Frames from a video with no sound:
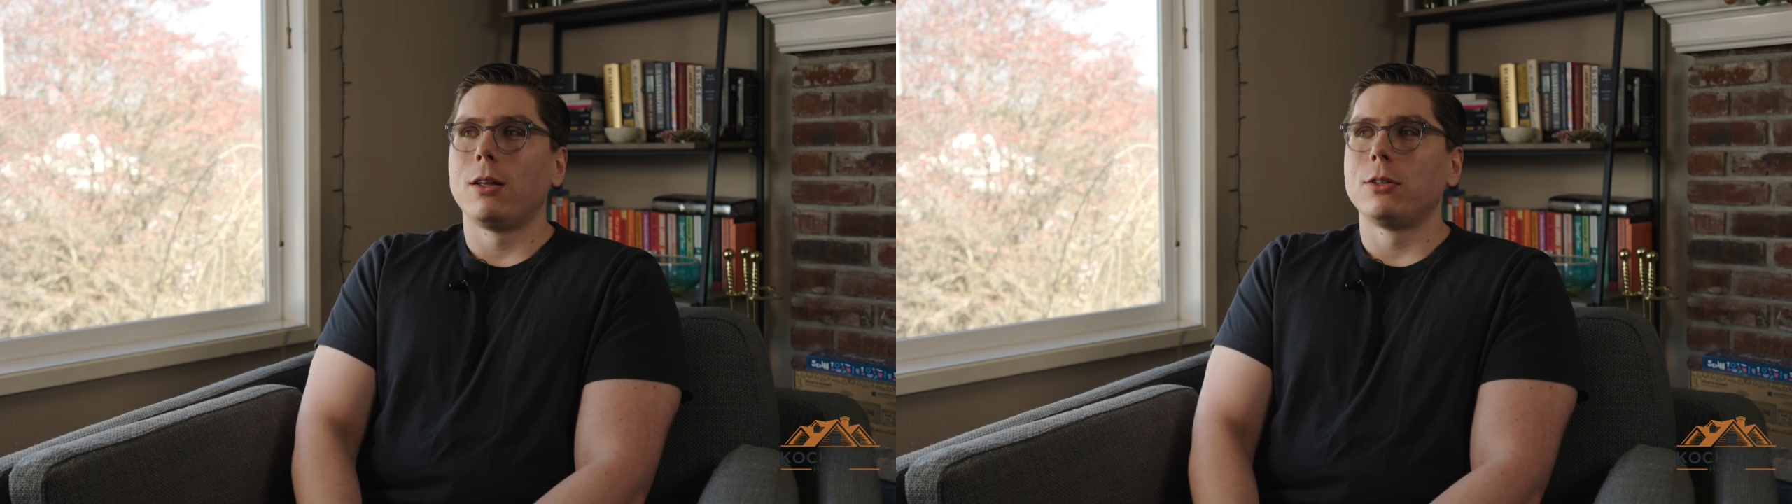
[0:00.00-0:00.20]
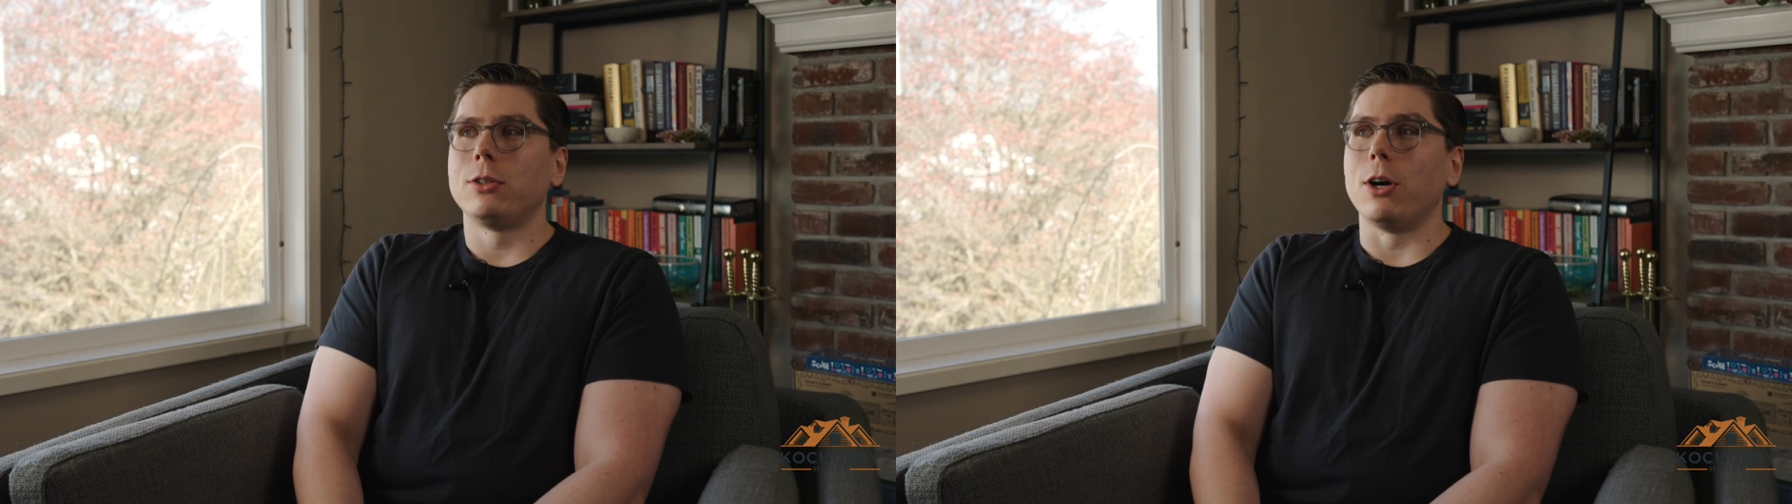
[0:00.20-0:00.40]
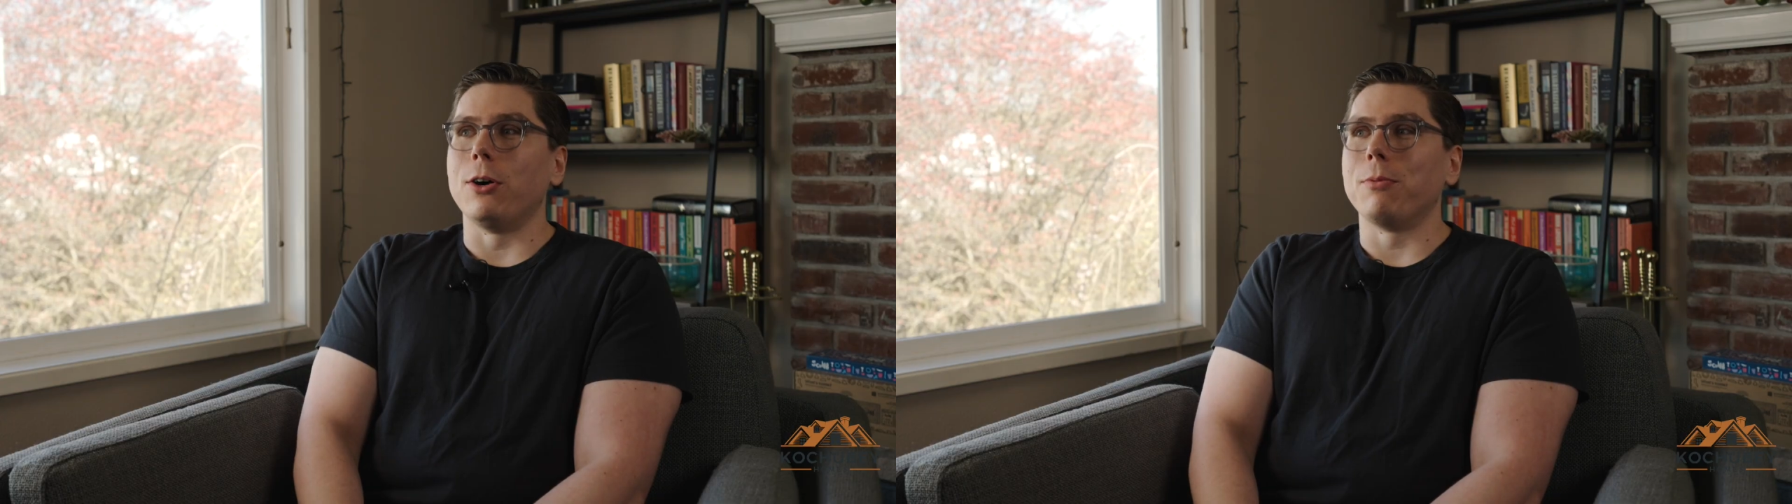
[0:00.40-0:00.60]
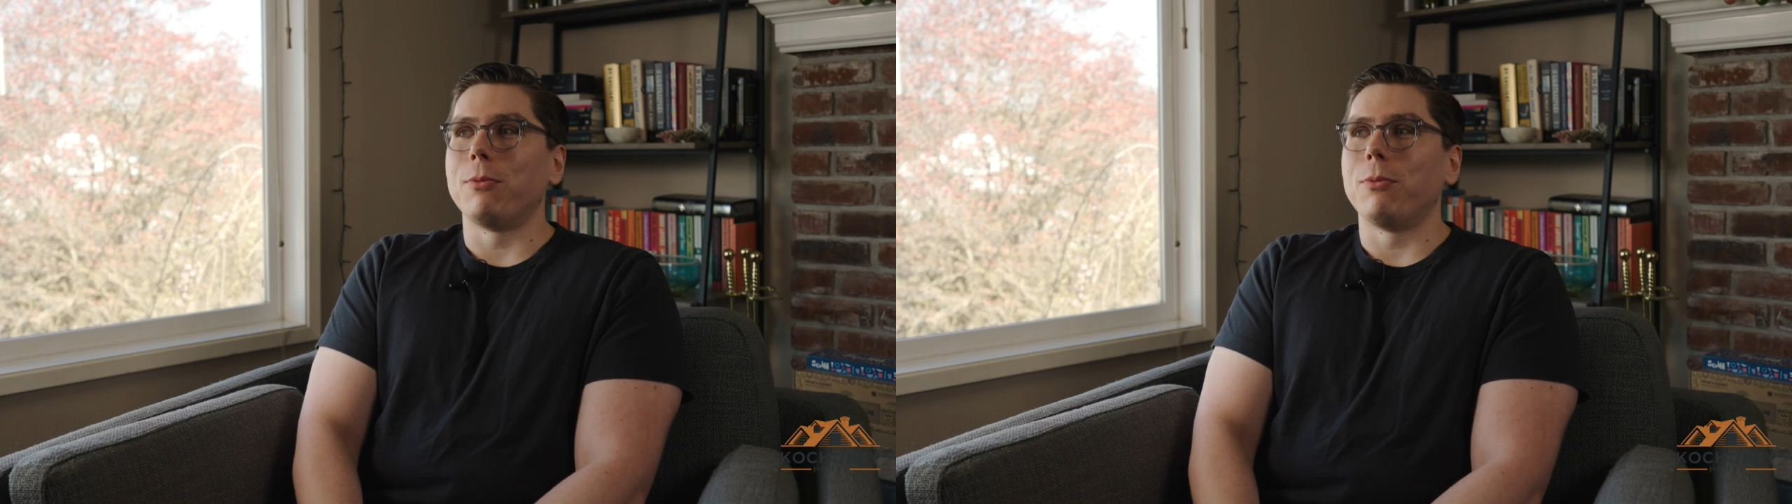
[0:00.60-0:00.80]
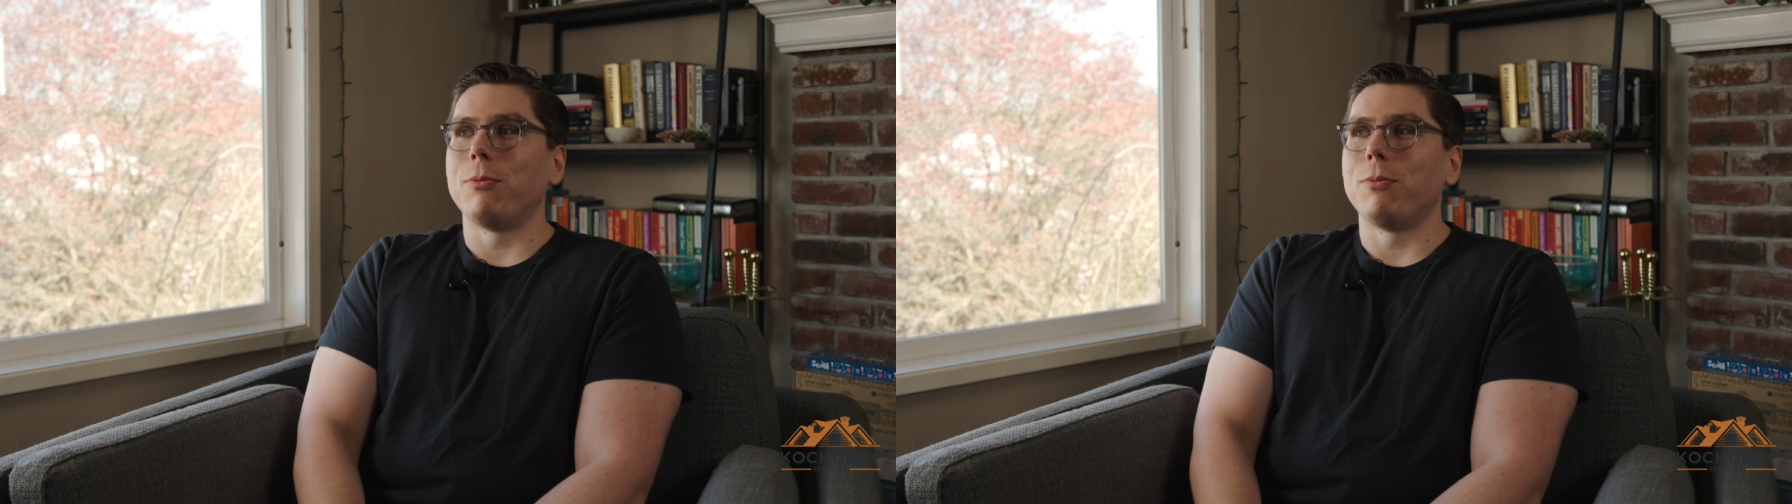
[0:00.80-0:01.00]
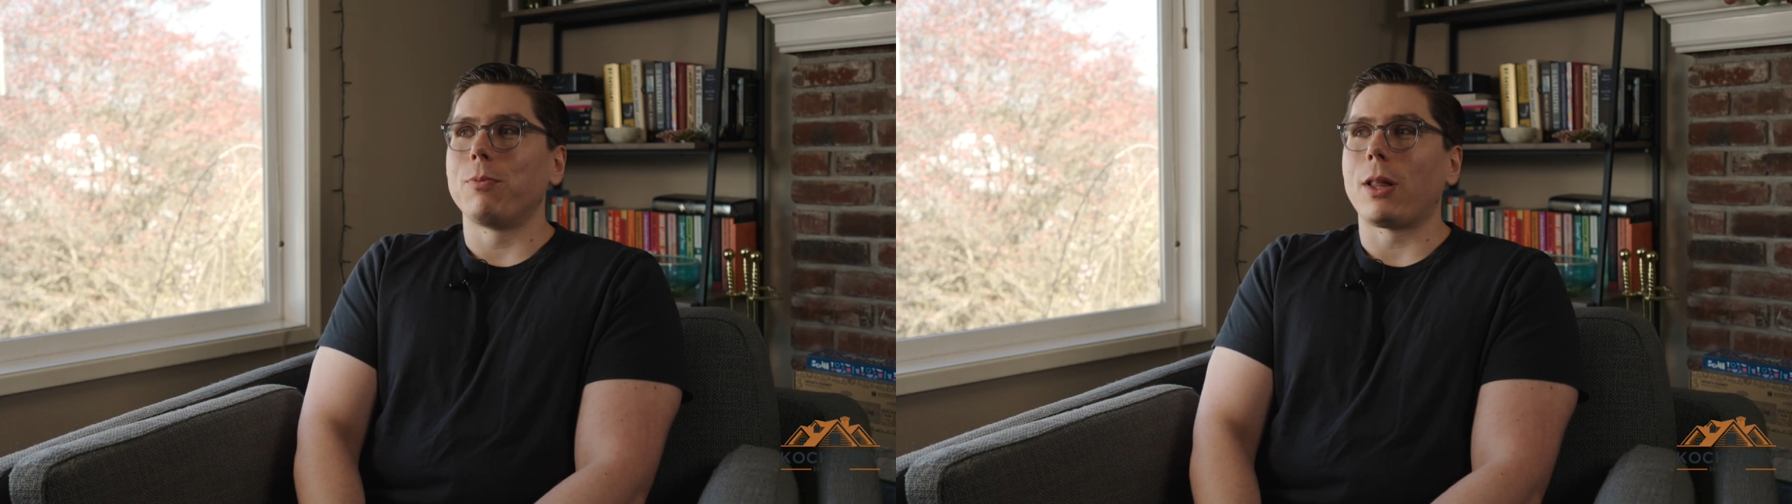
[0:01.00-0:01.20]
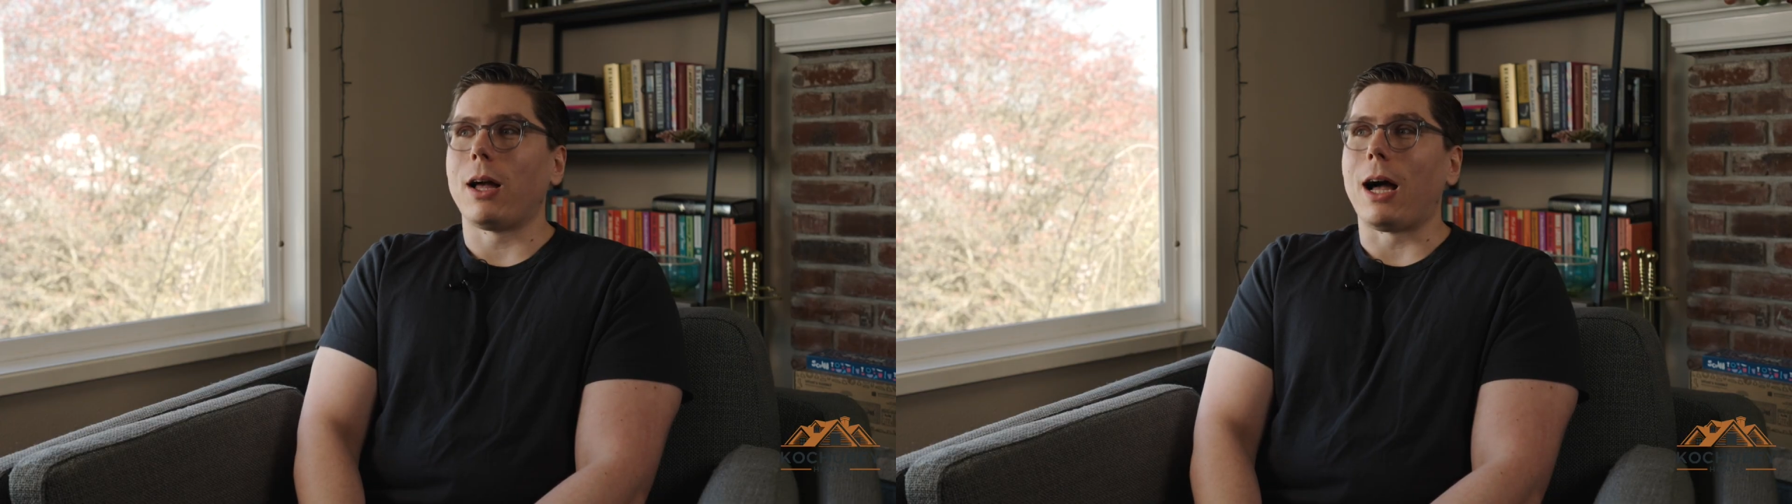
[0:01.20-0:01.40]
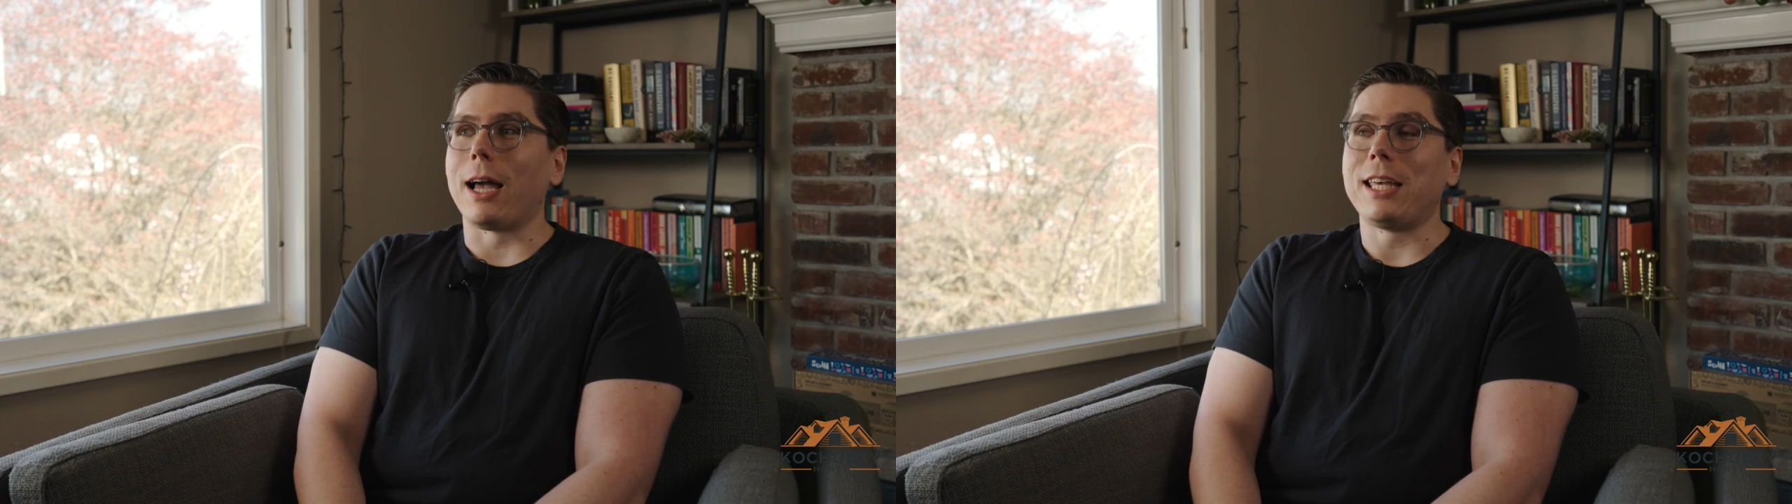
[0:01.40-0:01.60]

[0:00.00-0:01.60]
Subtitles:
So I